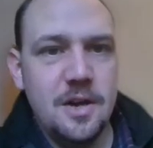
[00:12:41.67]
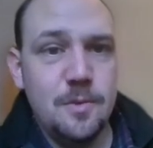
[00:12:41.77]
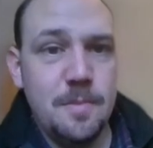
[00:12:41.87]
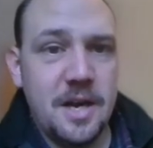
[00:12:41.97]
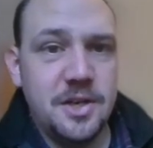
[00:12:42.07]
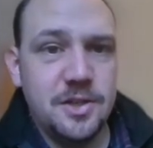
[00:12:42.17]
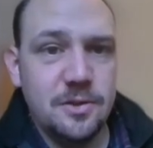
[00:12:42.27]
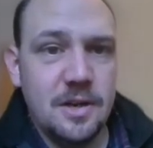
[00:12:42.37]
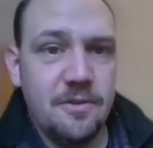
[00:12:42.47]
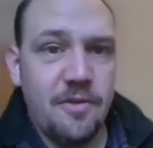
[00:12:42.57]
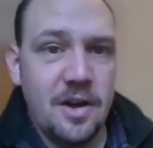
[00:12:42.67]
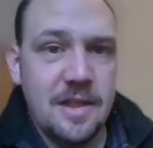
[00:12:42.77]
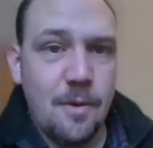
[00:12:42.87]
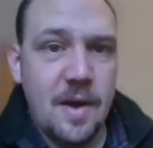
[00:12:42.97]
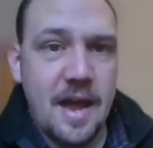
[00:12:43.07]
who managed to
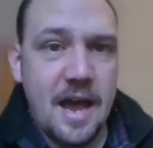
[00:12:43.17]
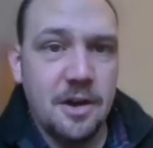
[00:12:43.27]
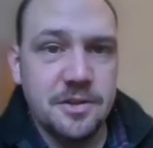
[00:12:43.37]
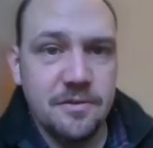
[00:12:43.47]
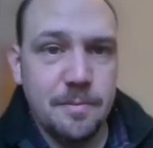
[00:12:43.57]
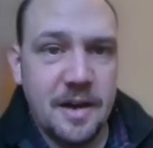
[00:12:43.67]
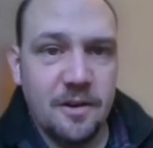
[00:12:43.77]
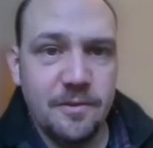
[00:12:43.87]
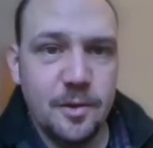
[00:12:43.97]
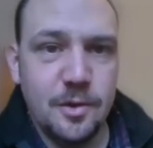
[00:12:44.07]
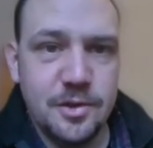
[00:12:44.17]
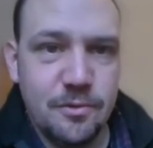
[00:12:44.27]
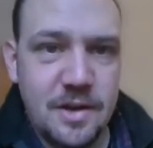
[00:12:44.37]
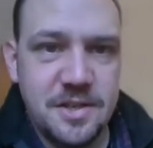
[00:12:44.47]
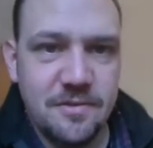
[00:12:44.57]
fight their way out of the battlefield as
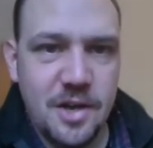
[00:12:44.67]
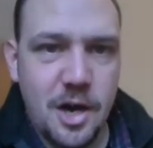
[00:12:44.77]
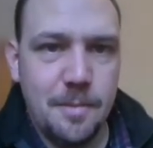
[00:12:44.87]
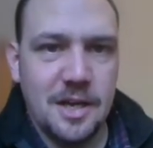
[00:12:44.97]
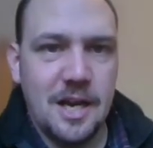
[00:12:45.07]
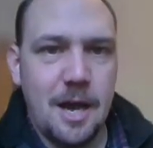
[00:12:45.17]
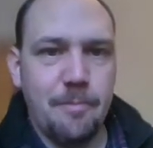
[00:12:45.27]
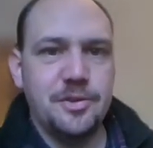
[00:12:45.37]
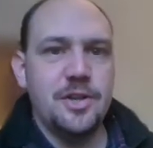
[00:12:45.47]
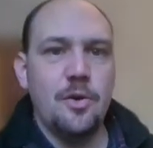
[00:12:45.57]
the rest of the army collapsed,